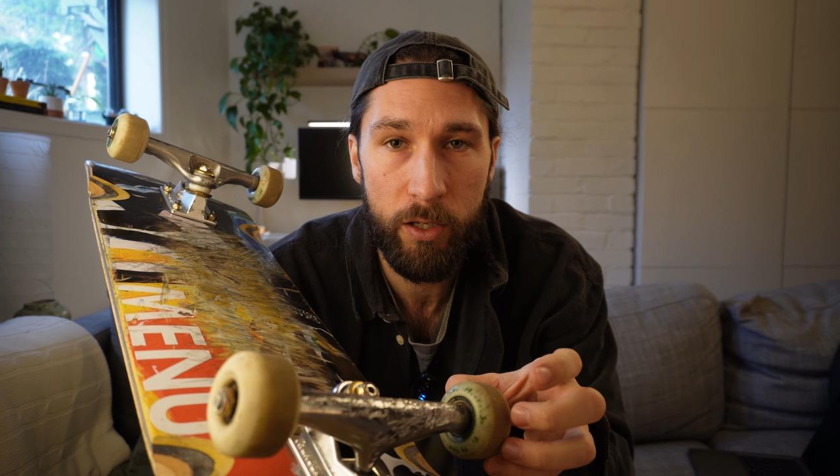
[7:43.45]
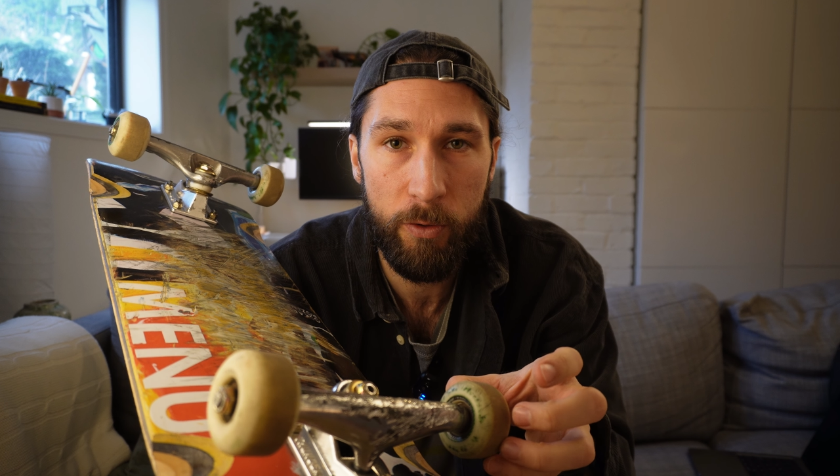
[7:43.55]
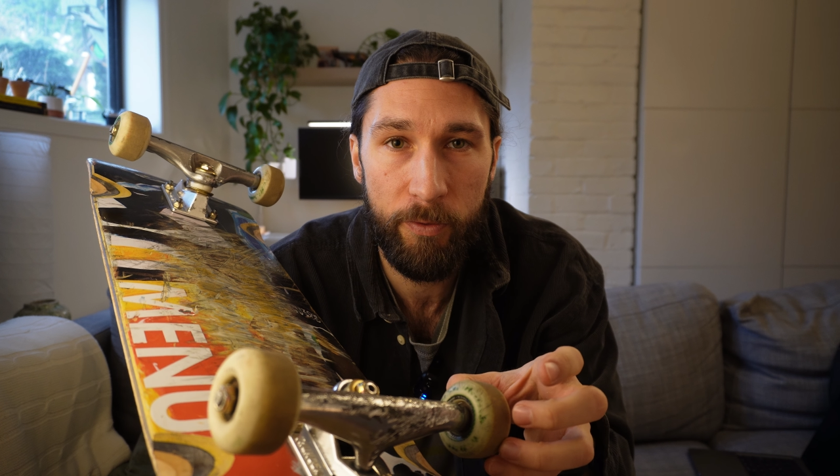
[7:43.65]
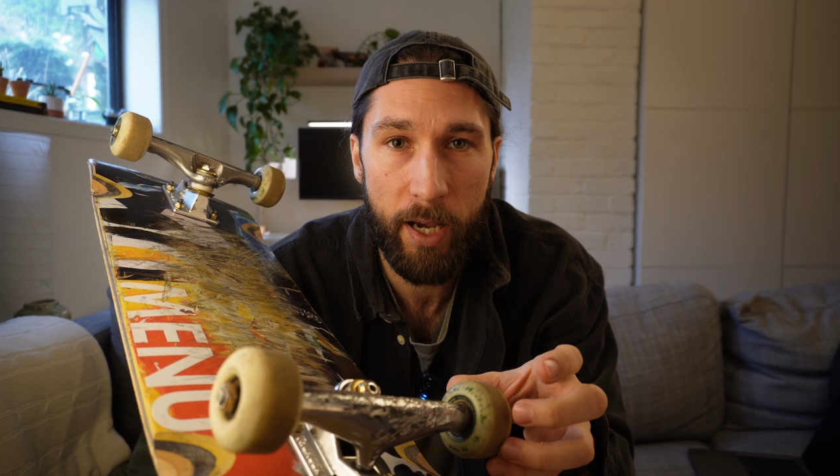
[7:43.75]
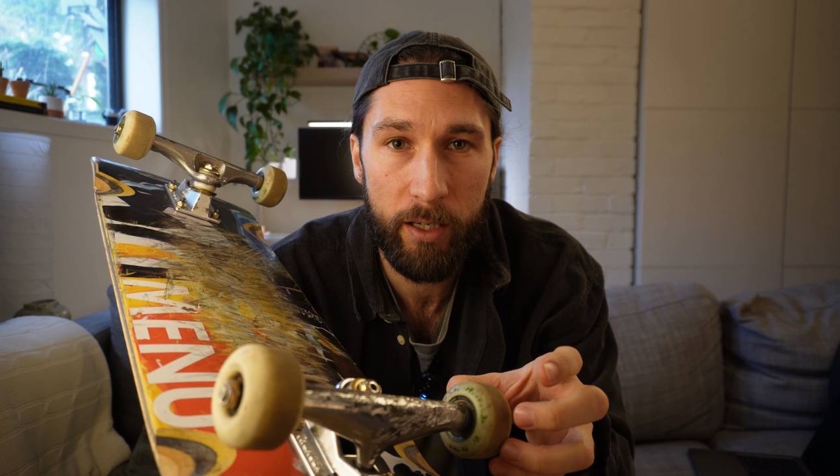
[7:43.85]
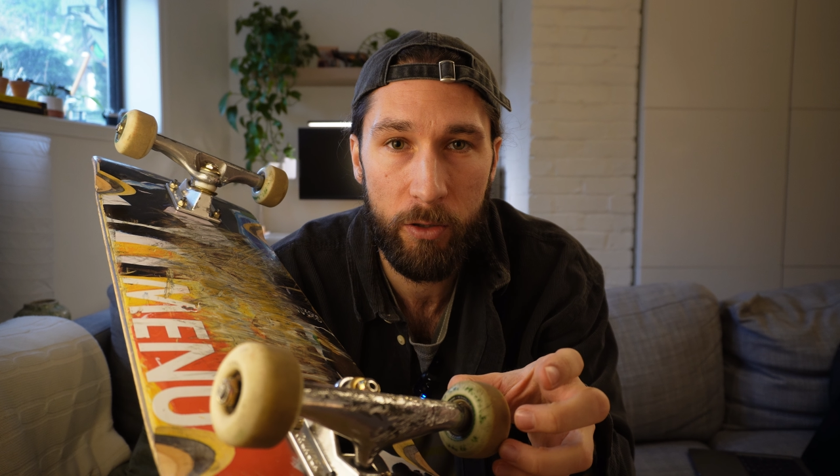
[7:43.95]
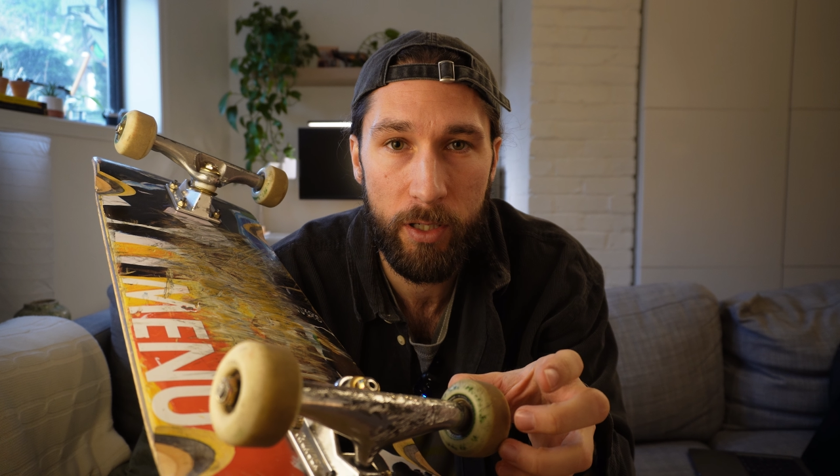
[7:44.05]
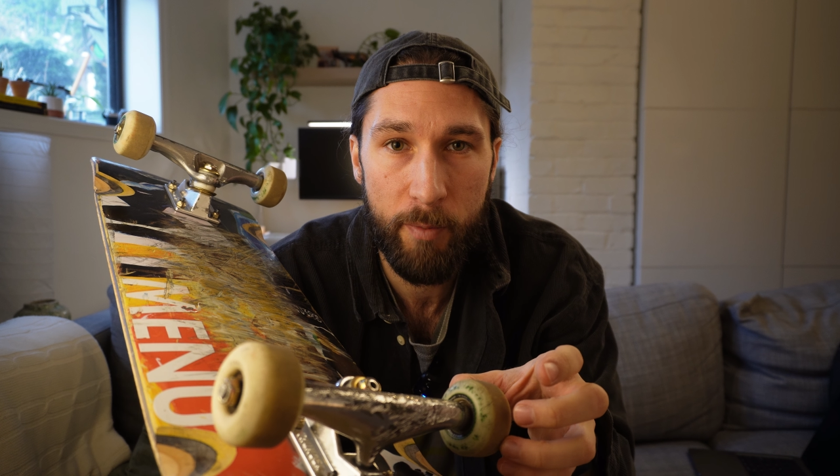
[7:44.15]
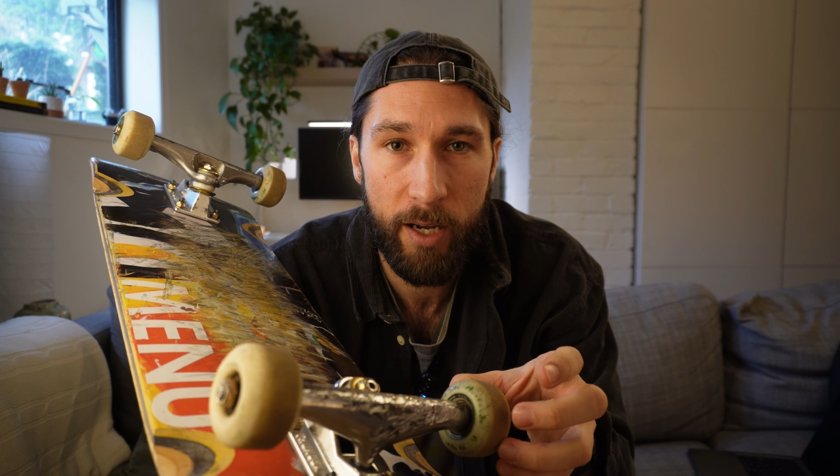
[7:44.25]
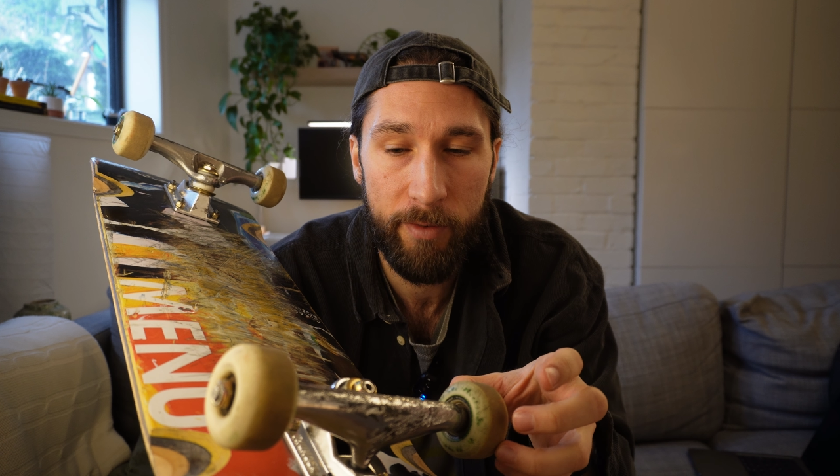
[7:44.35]
new factory
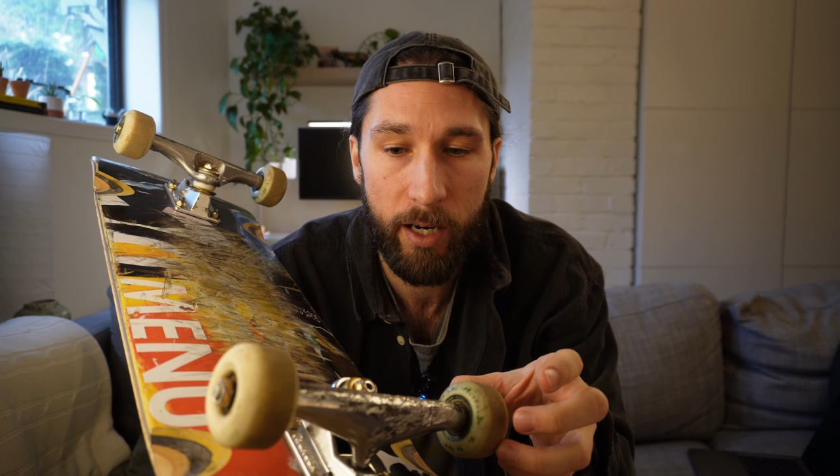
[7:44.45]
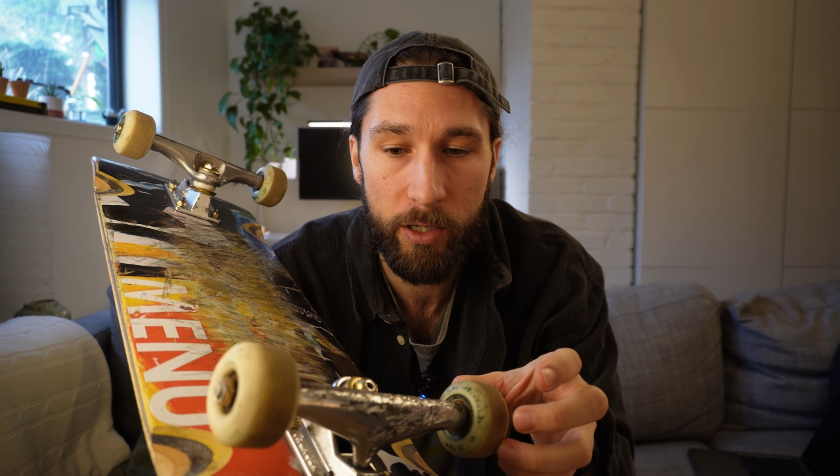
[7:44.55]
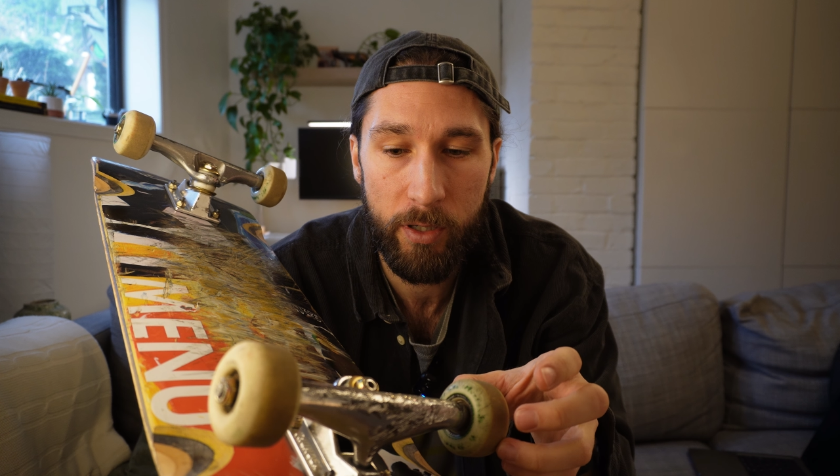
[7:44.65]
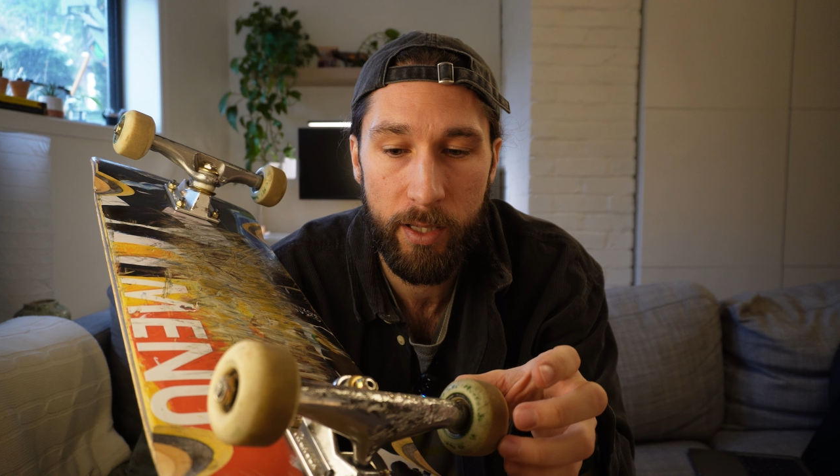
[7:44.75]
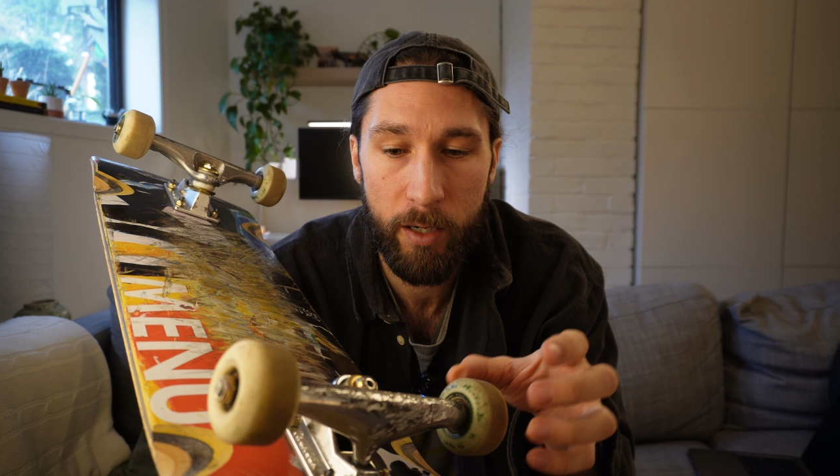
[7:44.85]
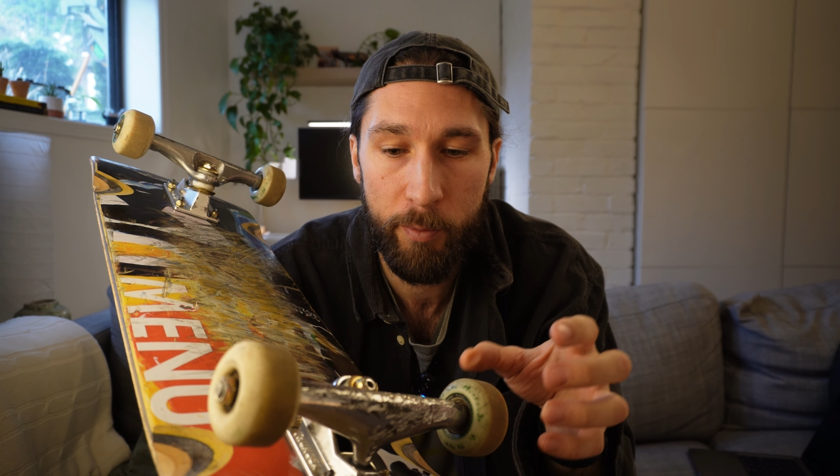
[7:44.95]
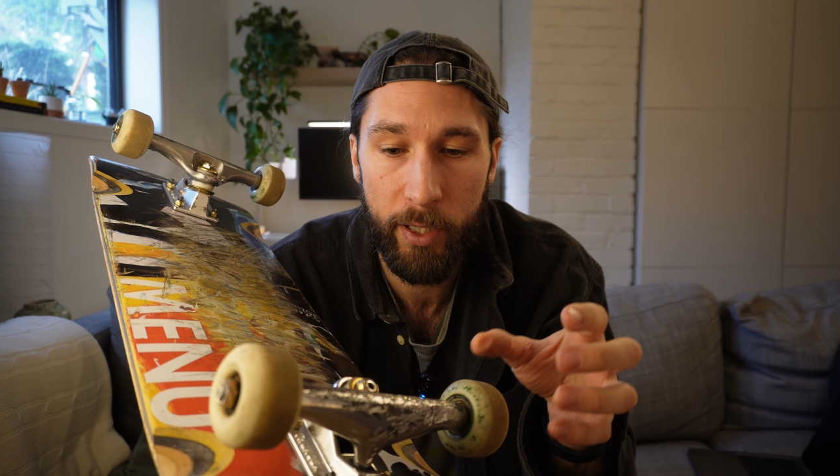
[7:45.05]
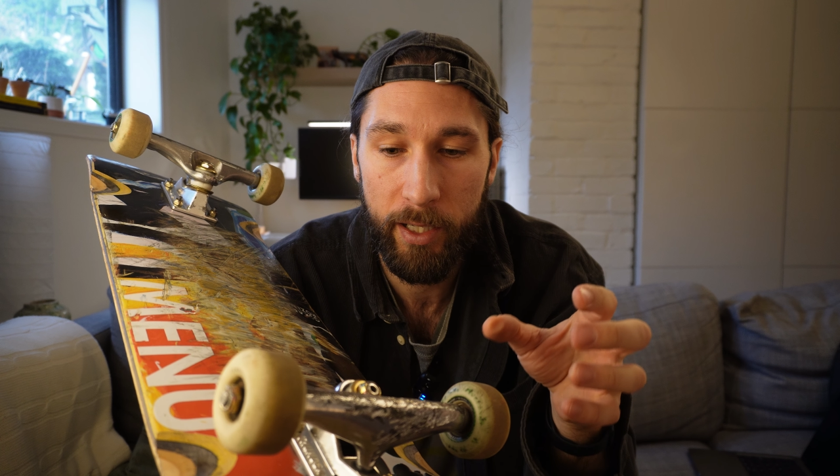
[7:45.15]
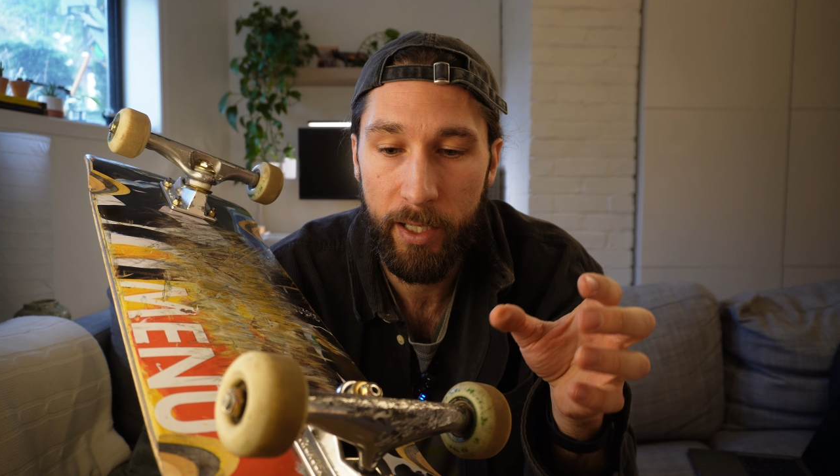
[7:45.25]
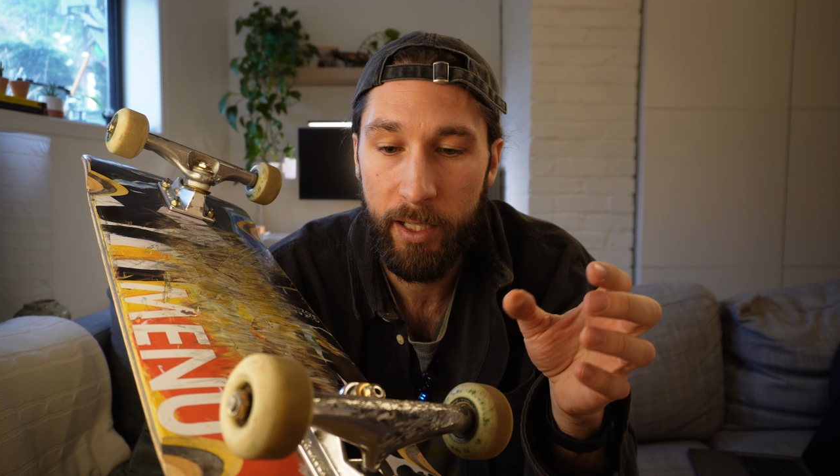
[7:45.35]
and manufacturing there,
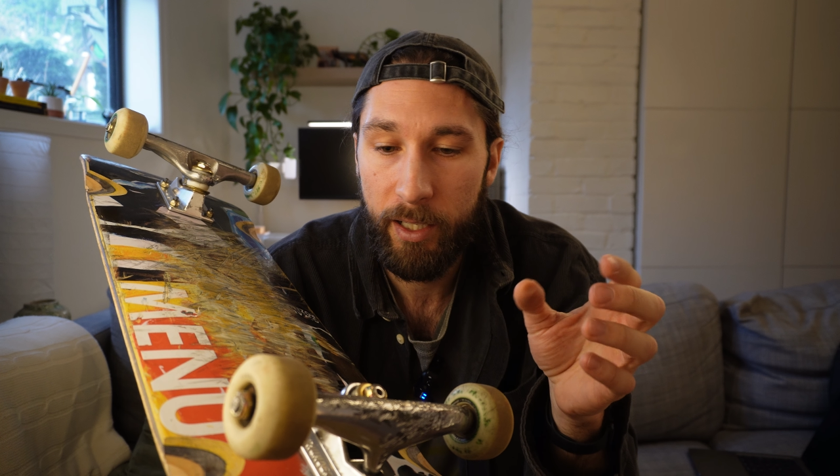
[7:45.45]
but